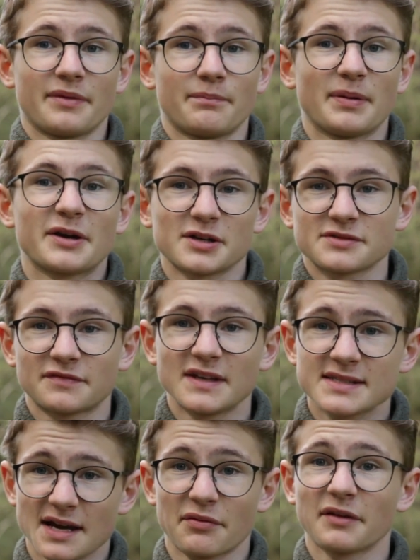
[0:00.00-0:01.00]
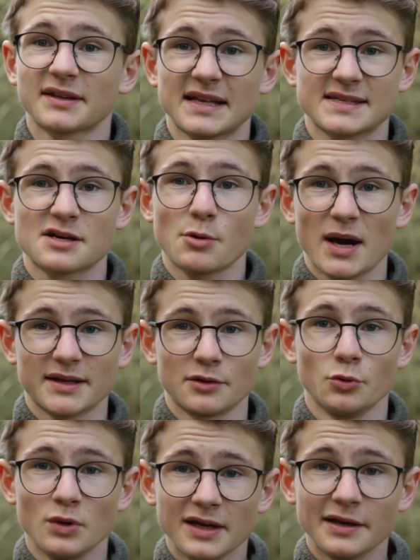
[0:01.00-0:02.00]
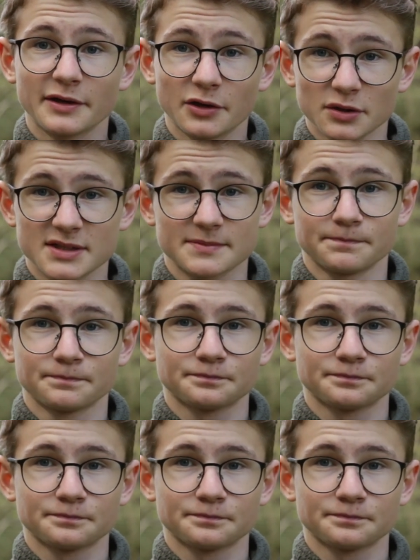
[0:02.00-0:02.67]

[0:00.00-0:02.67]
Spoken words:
because of this I think that's quite a really good